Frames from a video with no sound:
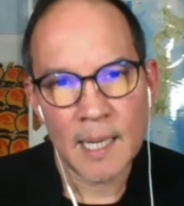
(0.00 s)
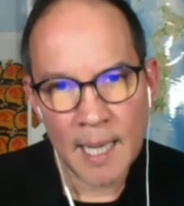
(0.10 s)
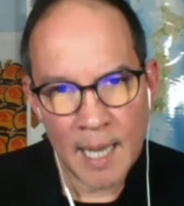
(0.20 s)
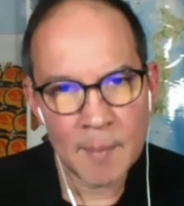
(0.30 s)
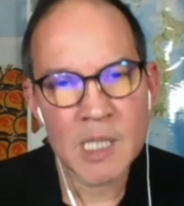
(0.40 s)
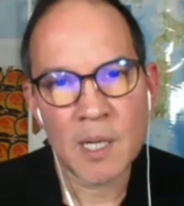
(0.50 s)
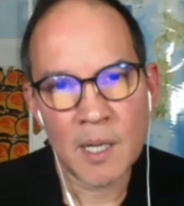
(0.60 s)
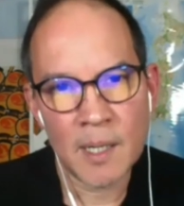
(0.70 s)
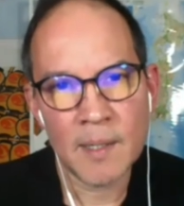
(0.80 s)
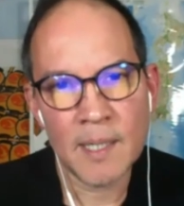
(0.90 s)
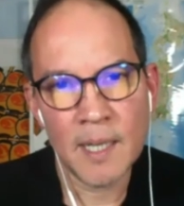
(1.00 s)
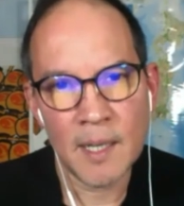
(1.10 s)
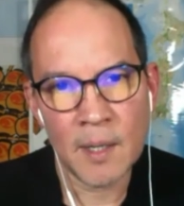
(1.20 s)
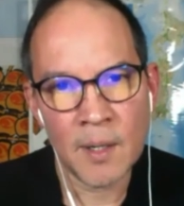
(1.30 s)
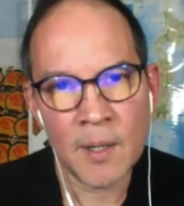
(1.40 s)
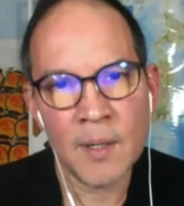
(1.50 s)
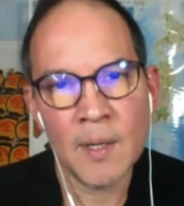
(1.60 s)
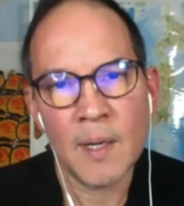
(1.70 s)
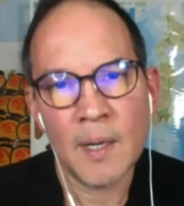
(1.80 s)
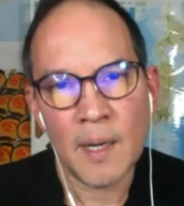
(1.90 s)
Amazon here,
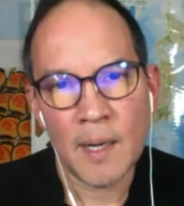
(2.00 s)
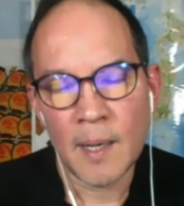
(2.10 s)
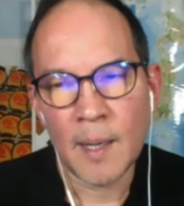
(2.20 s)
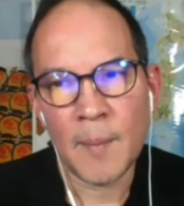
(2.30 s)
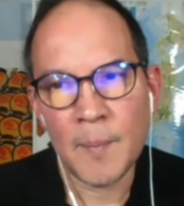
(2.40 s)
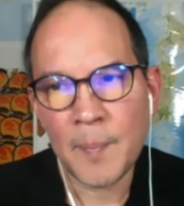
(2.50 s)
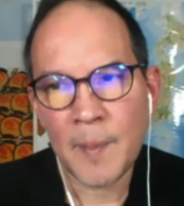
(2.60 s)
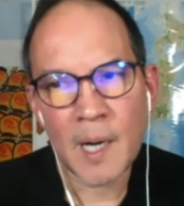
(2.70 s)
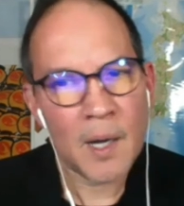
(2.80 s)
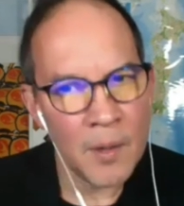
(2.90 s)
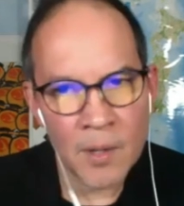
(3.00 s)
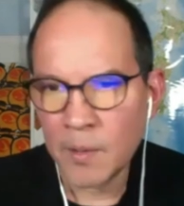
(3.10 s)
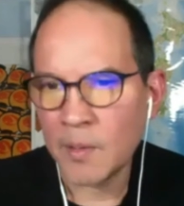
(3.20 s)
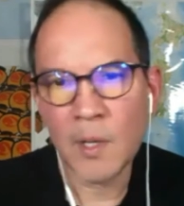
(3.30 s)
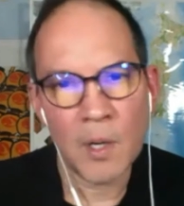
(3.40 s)
other,